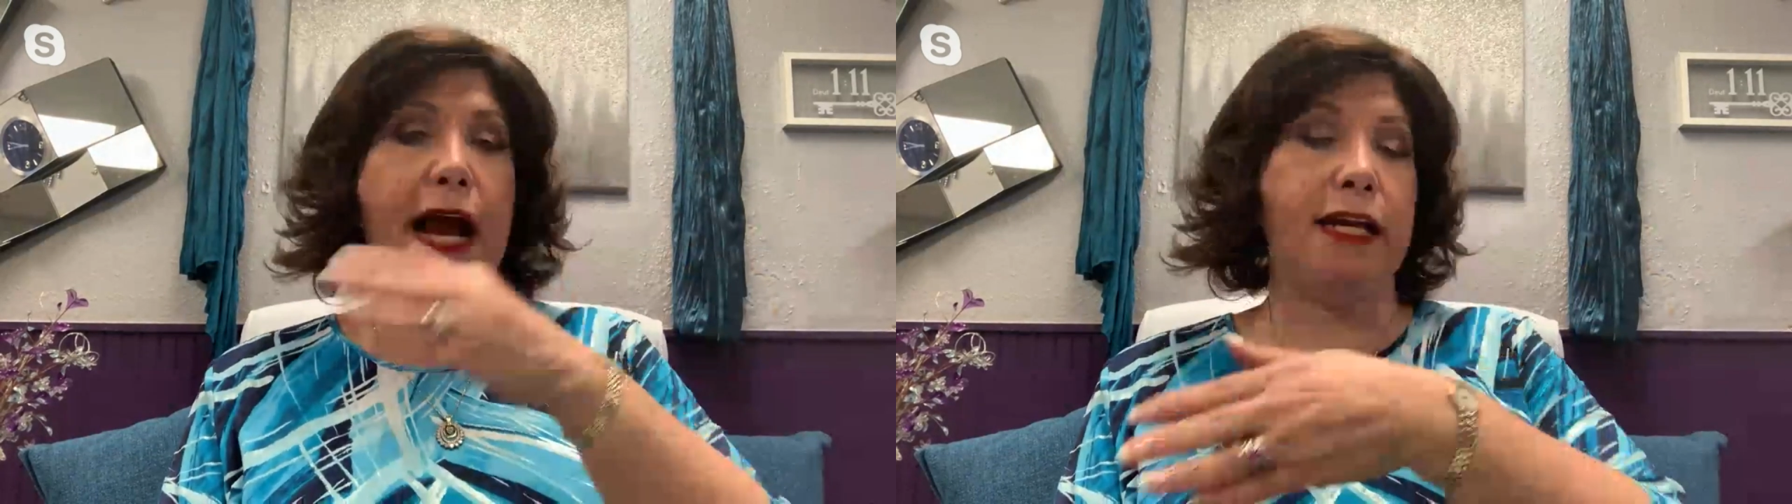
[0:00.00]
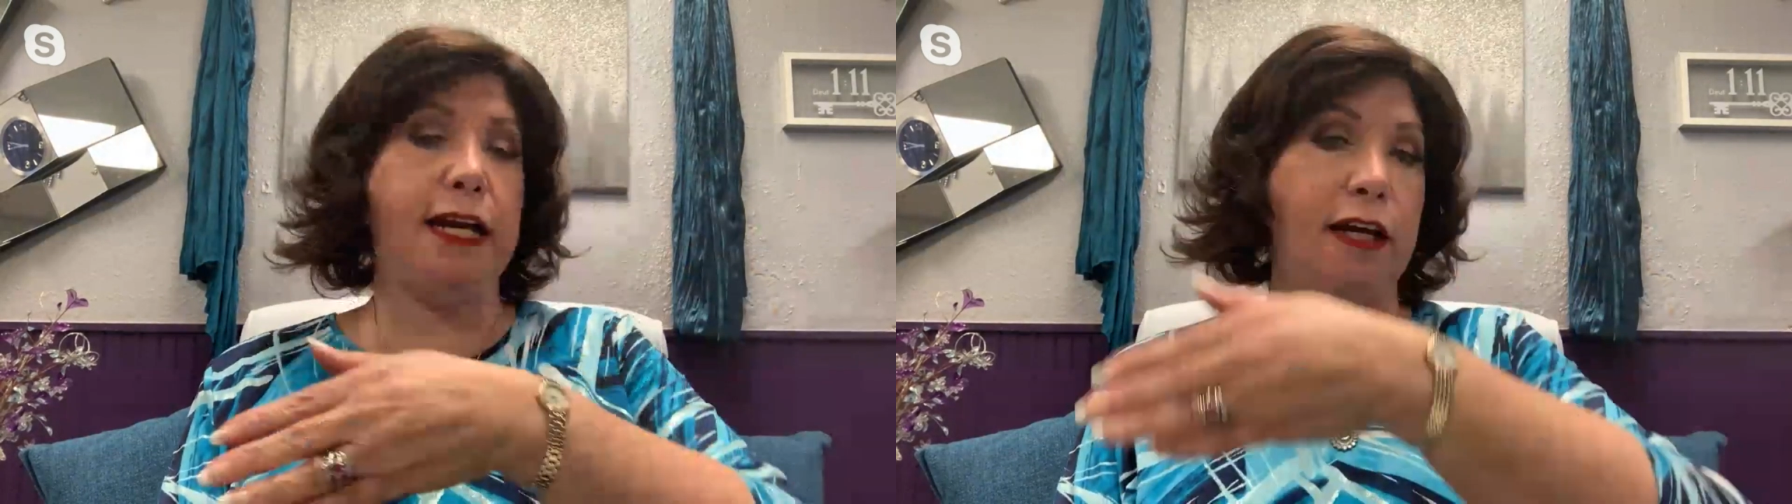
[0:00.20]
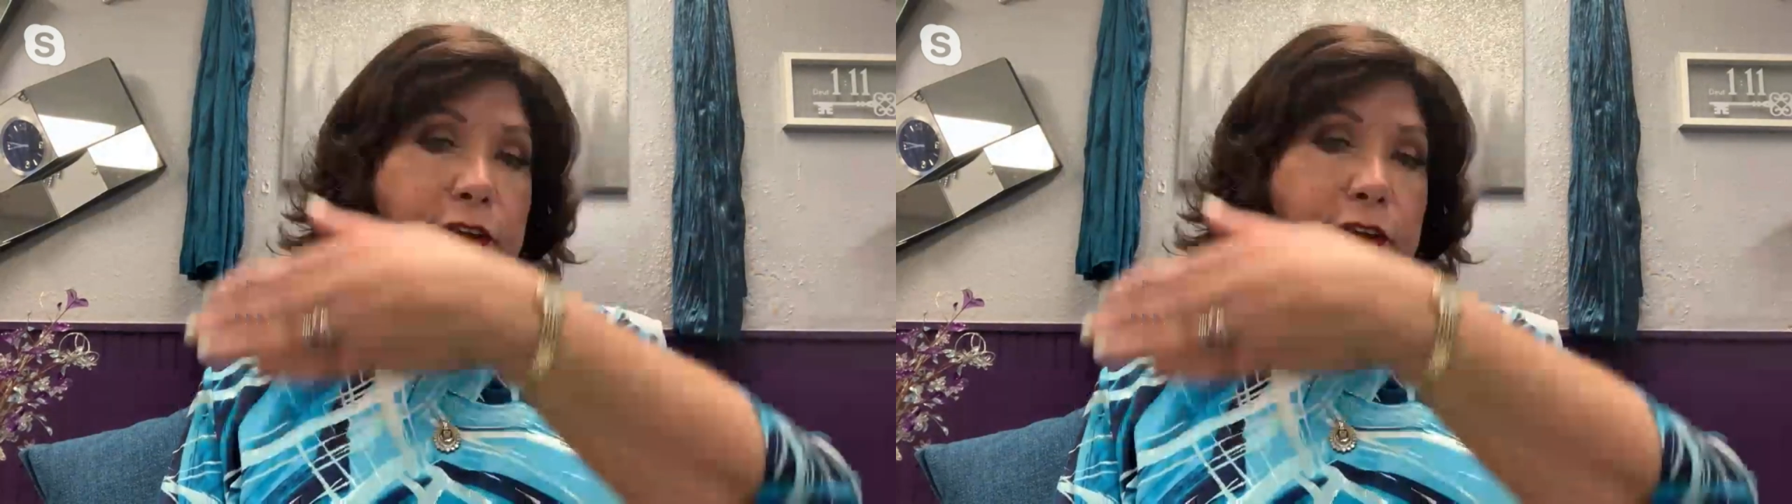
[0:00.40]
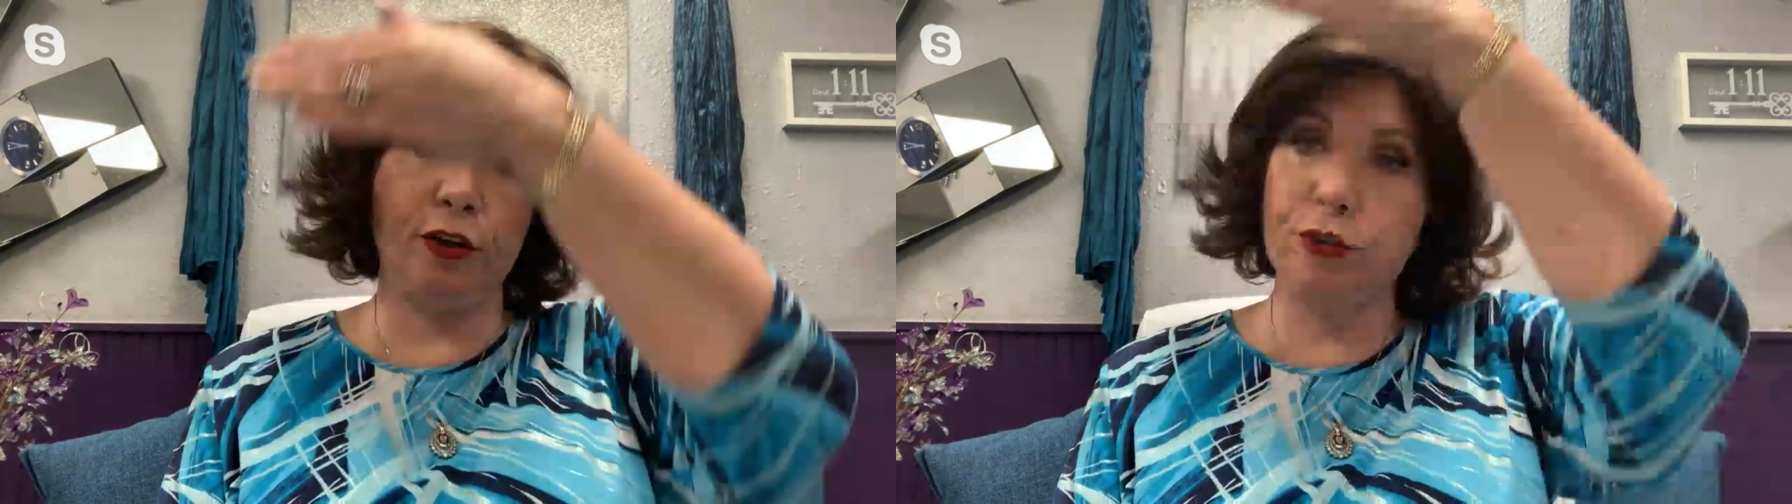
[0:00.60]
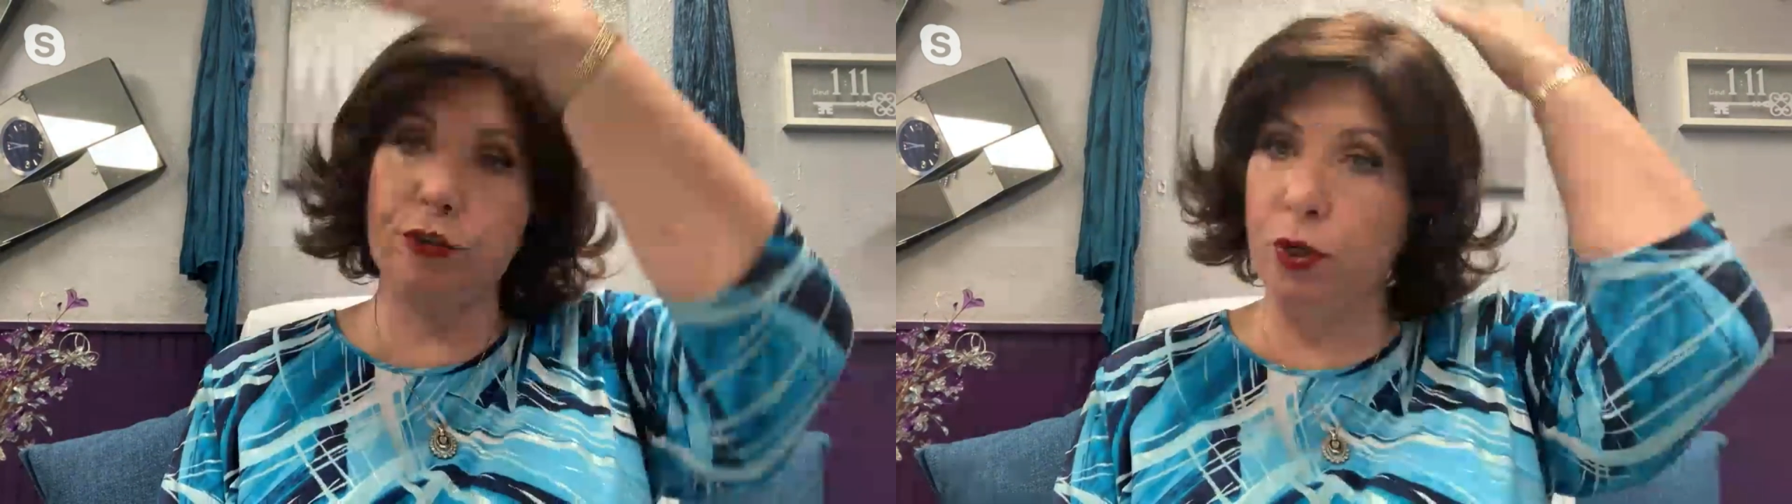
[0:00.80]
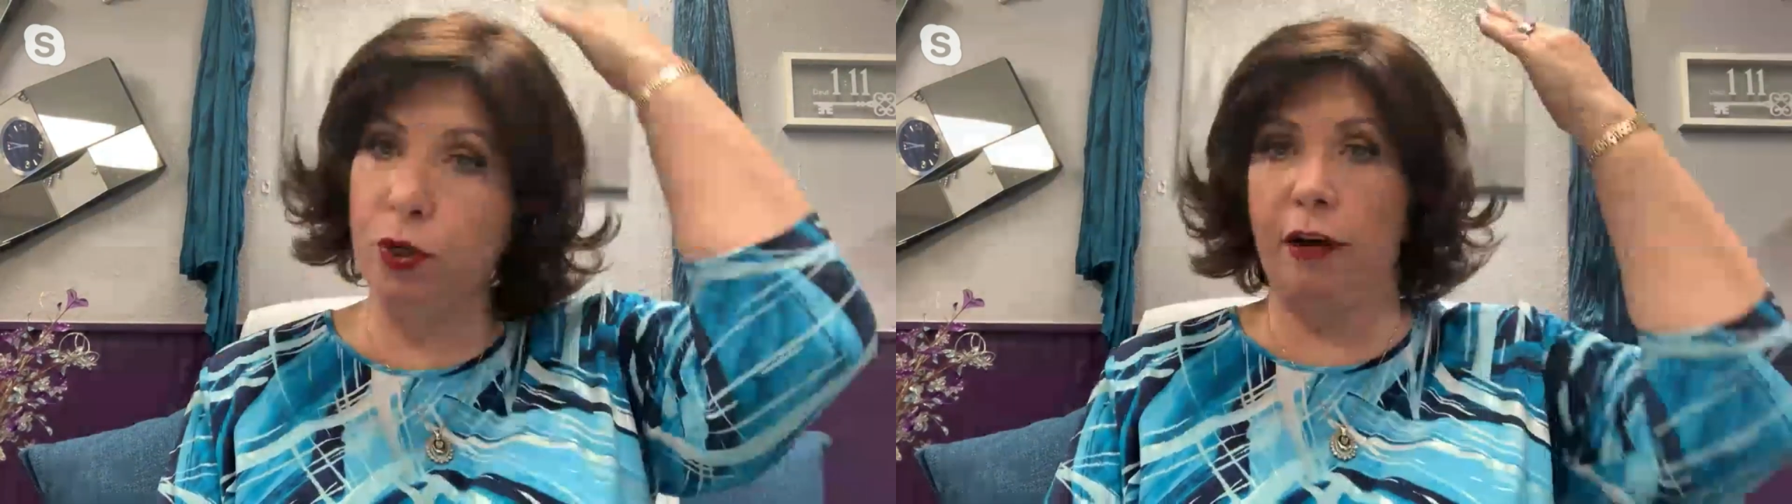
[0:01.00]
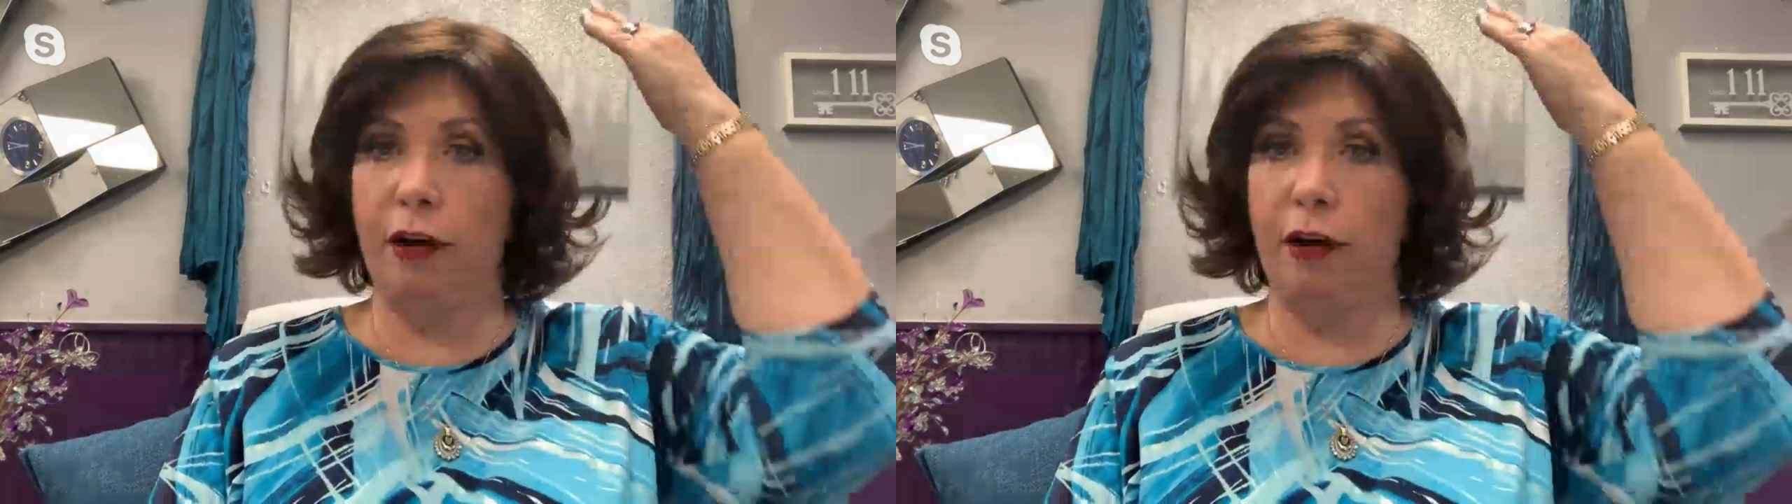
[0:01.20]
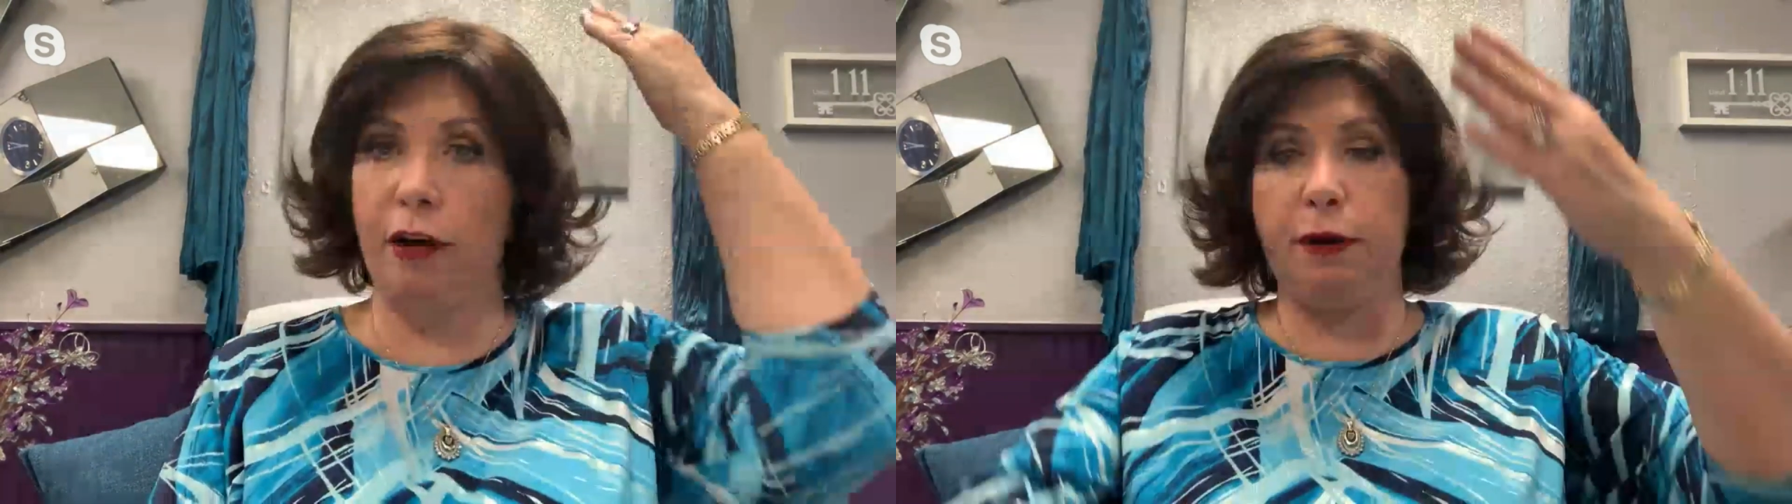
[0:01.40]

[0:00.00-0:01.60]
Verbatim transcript: I cut those words off.